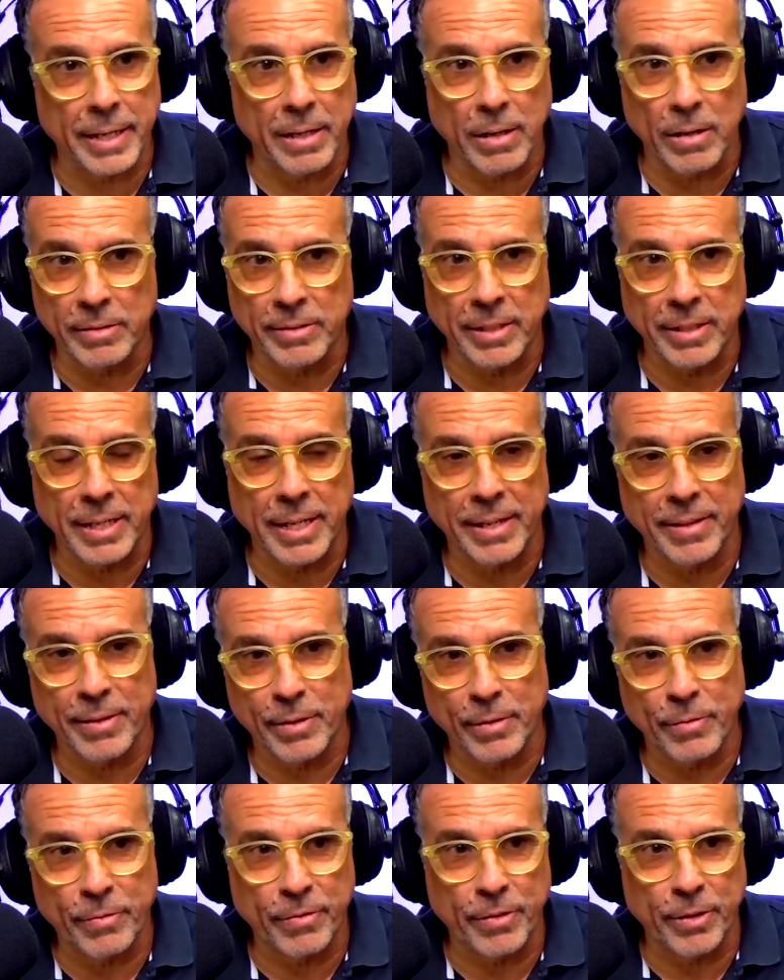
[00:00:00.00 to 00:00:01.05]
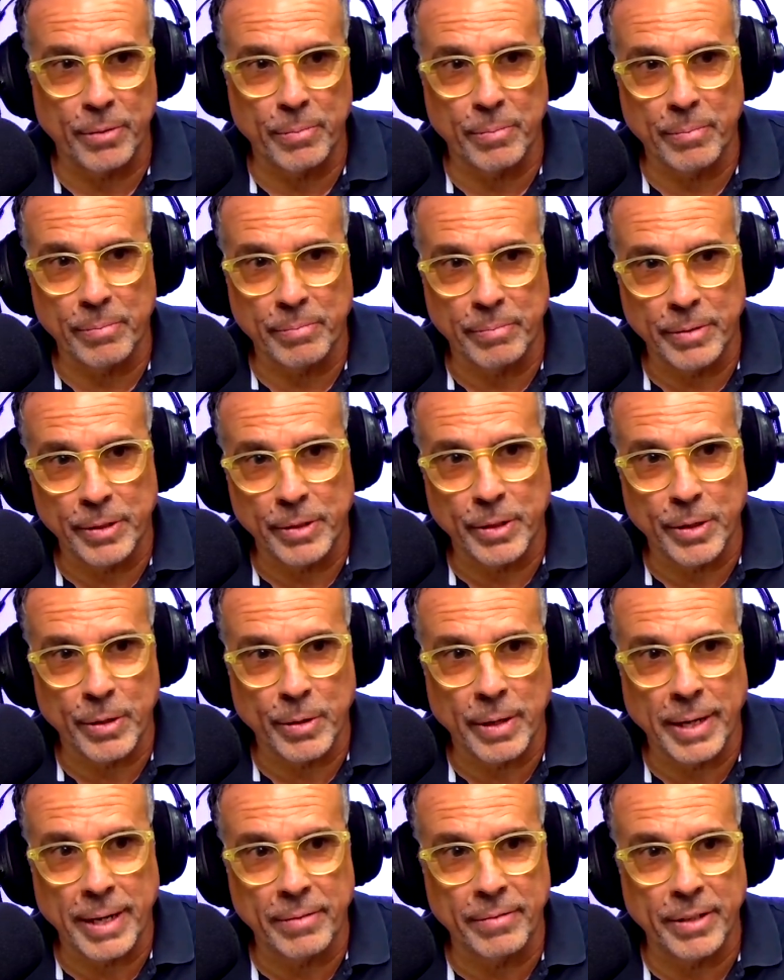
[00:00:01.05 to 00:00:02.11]
it all together from,
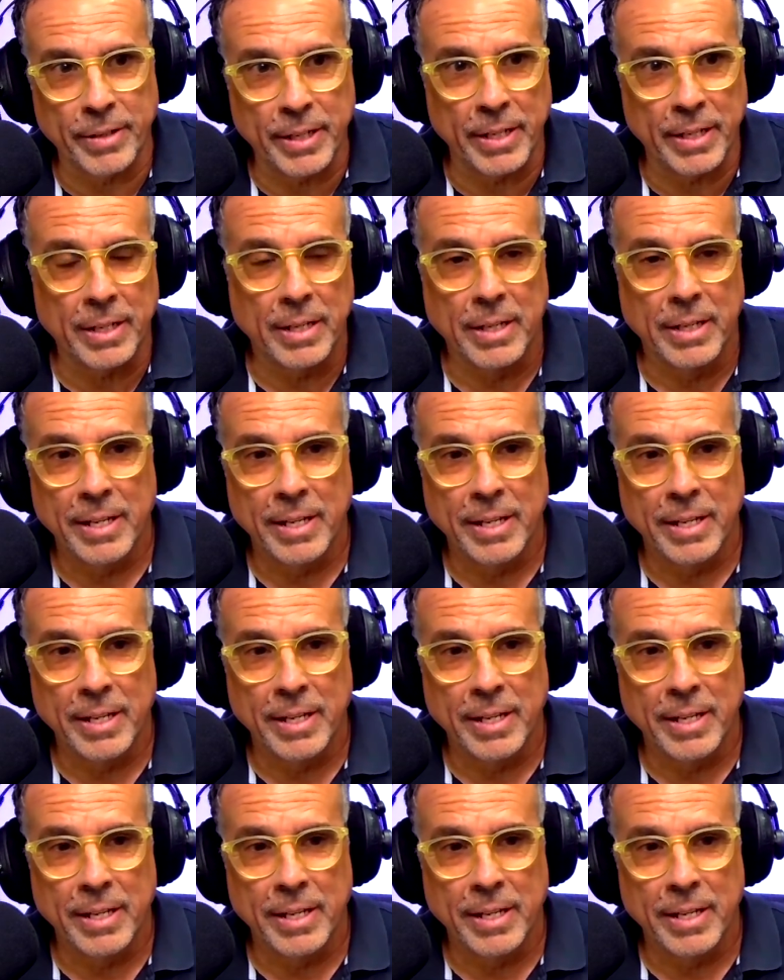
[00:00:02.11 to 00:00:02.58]
having